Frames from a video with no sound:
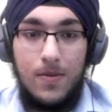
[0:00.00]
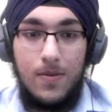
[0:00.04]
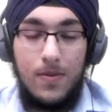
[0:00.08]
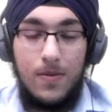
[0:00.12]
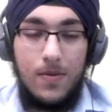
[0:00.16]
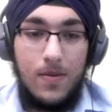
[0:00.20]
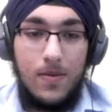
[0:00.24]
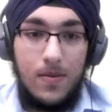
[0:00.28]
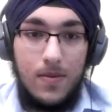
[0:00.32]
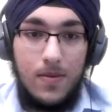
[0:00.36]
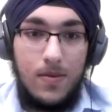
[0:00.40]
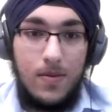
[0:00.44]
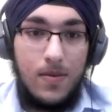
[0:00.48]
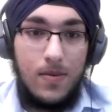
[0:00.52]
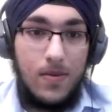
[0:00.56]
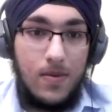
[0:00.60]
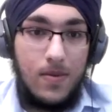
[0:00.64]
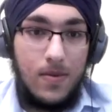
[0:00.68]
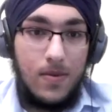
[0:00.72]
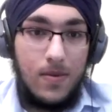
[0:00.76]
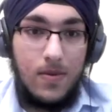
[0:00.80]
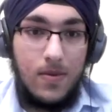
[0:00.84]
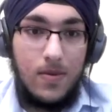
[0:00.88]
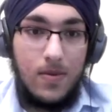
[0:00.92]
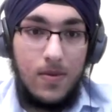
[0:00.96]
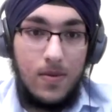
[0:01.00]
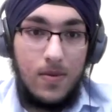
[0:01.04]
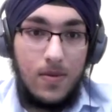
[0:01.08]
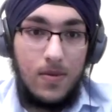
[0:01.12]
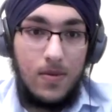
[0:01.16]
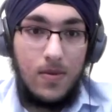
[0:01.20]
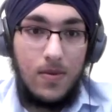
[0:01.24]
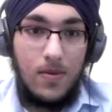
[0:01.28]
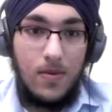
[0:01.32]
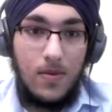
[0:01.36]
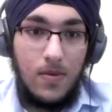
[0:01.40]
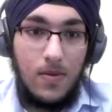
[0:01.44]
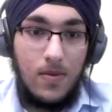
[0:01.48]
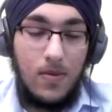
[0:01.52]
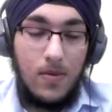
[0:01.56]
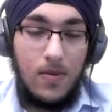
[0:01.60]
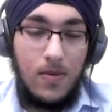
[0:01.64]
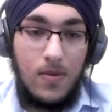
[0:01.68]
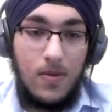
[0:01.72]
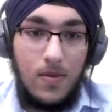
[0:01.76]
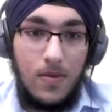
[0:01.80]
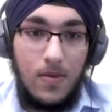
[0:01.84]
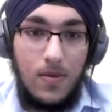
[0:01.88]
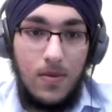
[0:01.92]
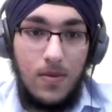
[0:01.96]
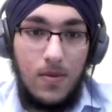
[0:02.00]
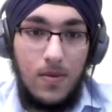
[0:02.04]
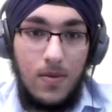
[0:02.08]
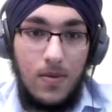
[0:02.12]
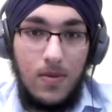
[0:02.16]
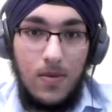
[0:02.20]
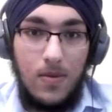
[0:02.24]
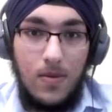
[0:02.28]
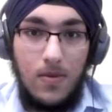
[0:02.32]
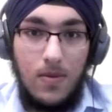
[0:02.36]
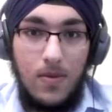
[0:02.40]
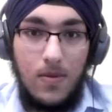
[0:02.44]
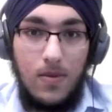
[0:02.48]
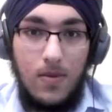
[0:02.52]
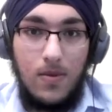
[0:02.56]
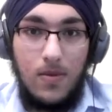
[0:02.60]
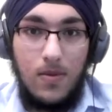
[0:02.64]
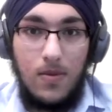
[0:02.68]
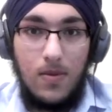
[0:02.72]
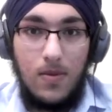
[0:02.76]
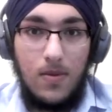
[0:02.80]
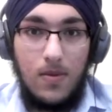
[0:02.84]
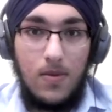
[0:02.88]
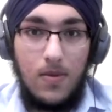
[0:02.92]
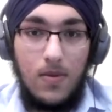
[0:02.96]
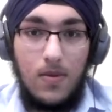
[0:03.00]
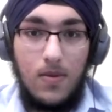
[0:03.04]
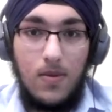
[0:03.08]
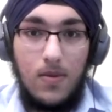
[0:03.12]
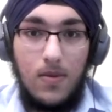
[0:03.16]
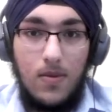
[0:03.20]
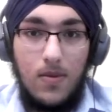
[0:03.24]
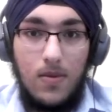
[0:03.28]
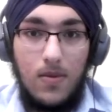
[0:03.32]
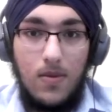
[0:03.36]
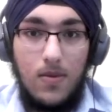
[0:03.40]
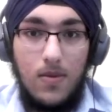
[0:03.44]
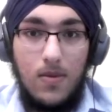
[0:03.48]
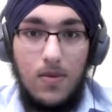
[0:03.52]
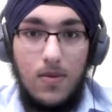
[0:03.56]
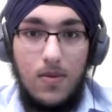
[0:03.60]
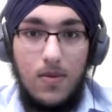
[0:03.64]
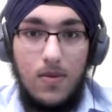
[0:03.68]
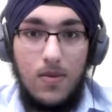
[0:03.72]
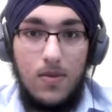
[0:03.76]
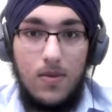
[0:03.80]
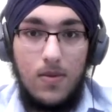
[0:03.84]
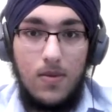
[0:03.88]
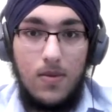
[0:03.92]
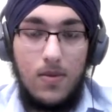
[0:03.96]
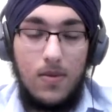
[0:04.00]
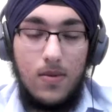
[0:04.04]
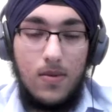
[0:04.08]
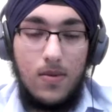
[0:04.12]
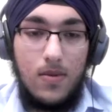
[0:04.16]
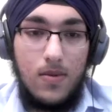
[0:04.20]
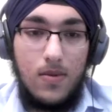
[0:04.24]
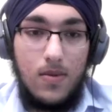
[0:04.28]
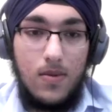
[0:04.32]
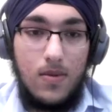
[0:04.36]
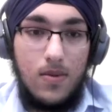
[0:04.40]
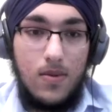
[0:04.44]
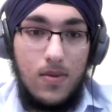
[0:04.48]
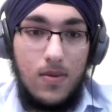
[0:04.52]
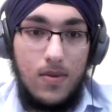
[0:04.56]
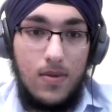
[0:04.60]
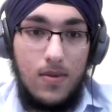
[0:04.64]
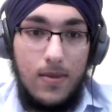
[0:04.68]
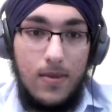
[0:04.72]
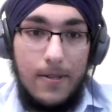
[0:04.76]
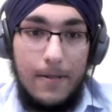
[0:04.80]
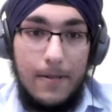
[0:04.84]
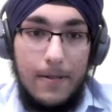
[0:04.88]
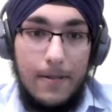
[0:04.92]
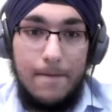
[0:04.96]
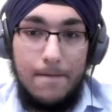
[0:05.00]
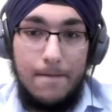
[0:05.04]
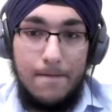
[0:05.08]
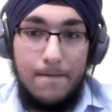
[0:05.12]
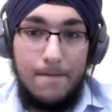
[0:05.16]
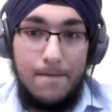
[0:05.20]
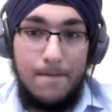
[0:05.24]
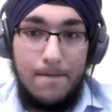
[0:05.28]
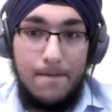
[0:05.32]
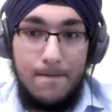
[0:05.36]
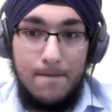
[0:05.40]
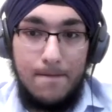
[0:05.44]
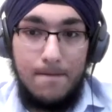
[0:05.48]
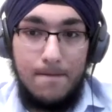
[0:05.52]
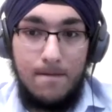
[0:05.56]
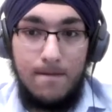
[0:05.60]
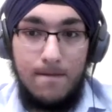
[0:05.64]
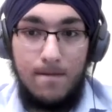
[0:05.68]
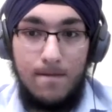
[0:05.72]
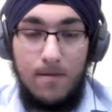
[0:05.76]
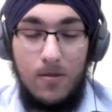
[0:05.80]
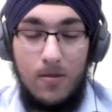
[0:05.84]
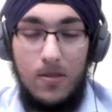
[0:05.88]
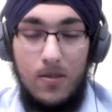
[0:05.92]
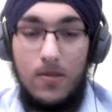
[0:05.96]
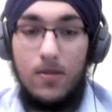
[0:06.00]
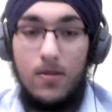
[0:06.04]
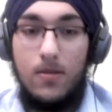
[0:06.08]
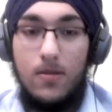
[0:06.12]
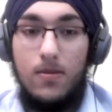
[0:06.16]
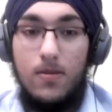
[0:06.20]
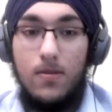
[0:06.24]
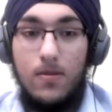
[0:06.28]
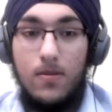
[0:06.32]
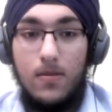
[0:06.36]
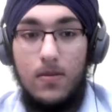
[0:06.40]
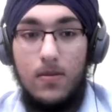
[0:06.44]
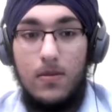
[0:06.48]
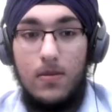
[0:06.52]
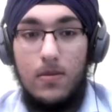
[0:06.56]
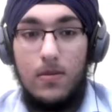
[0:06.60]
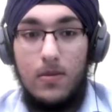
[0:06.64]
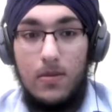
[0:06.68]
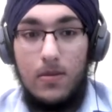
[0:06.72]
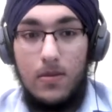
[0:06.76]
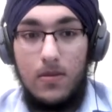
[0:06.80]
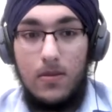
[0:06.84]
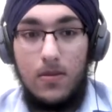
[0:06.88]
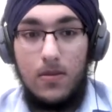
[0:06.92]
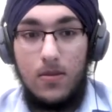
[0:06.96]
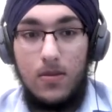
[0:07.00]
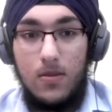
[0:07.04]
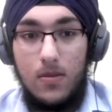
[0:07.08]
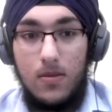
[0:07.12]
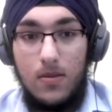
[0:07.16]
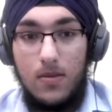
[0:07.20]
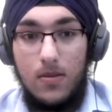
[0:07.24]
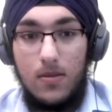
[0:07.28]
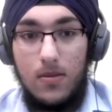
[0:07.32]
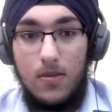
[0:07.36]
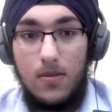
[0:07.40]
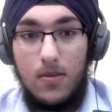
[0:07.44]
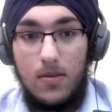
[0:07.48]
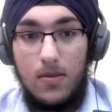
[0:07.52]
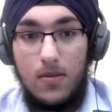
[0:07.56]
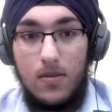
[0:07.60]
(not speaking)